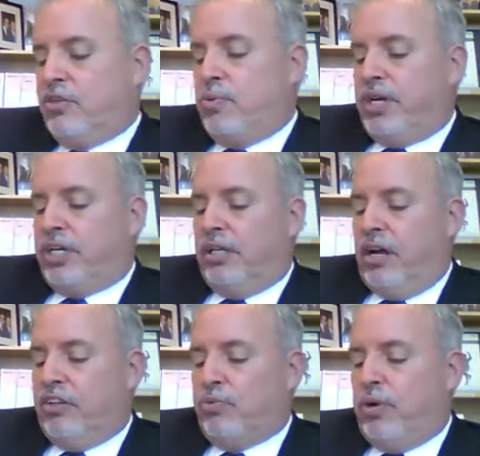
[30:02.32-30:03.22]
Next
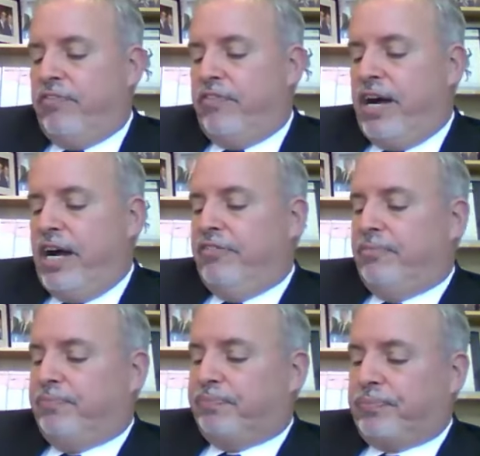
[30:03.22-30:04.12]
question at line
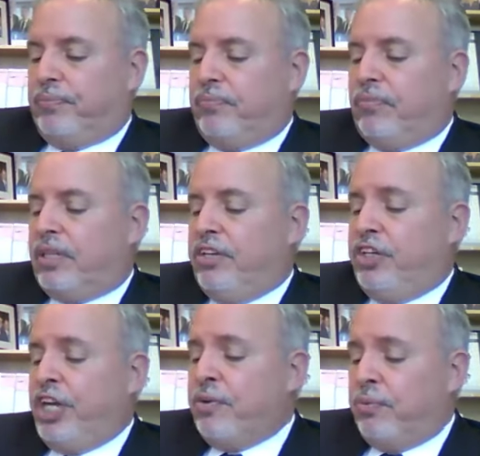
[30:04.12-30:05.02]
25.
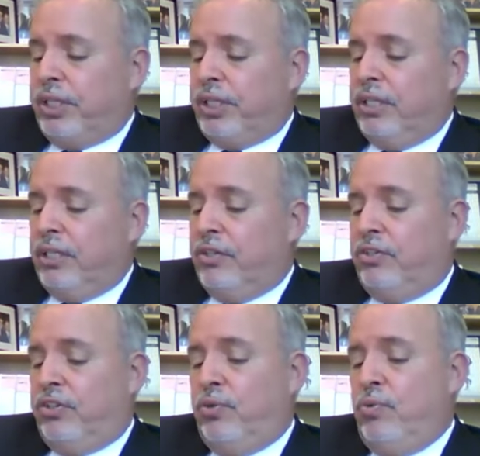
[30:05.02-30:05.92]
Generally,
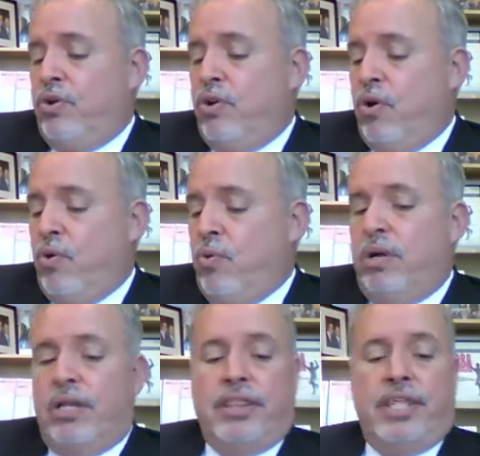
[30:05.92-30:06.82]
do you
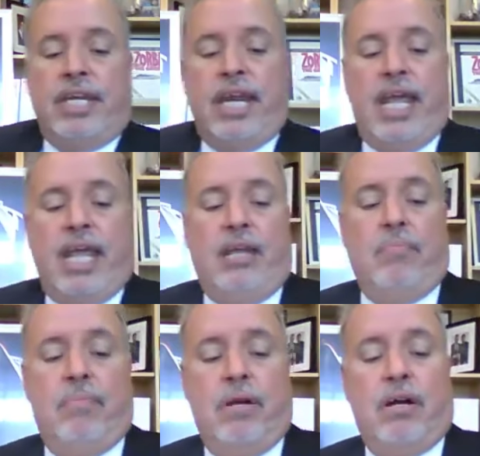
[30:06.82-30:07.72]
know the
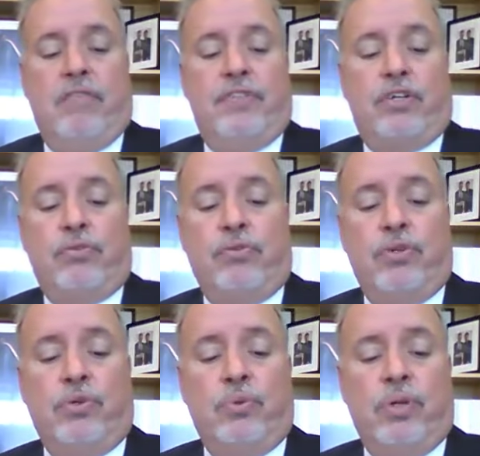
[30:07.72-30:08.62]
name of the
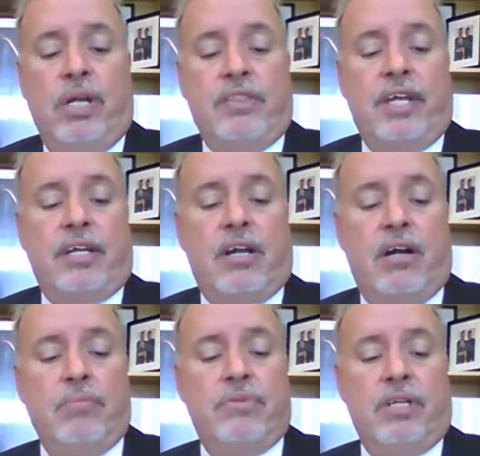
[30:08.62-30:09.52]
crew that
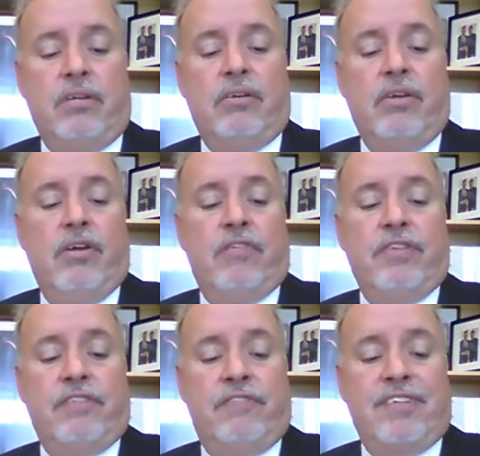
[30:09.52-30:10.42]
comes in
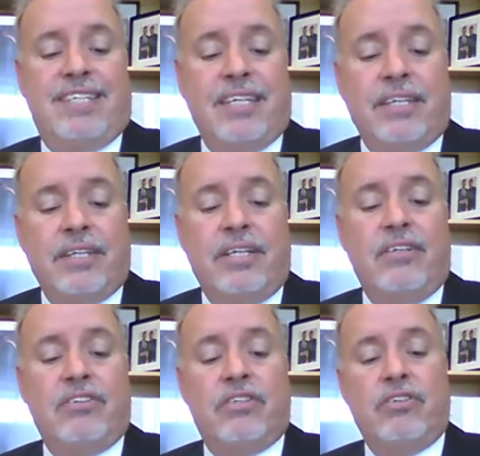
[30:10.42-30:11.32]
for the
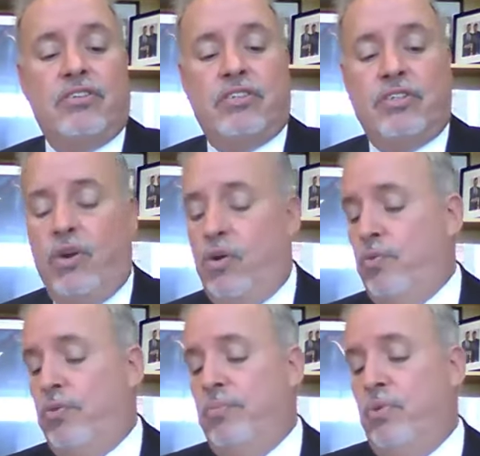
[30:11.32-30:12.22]
facility's
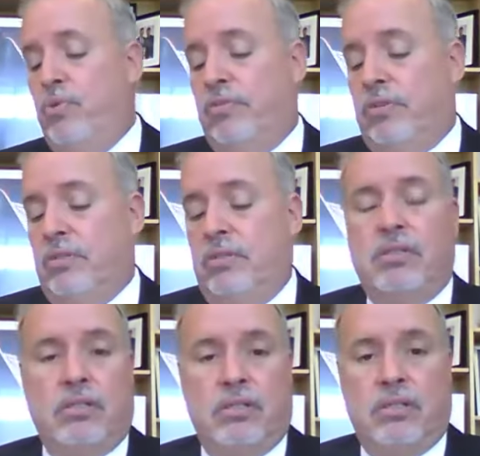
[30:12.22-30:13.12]
snow removal?
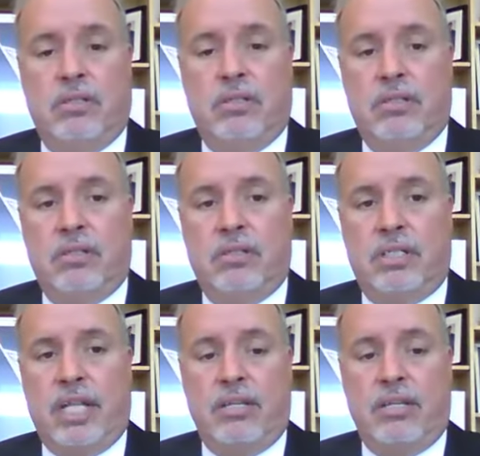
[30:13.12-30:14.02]

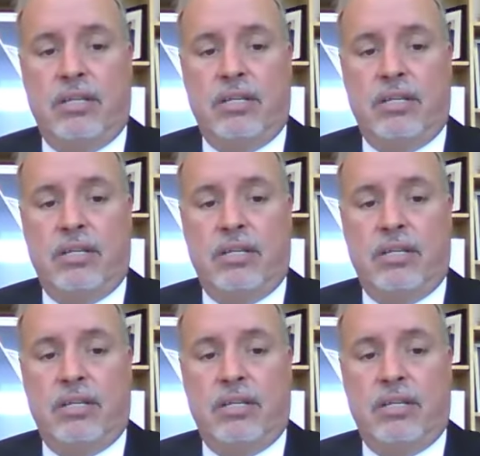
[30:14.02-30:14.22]
Stay.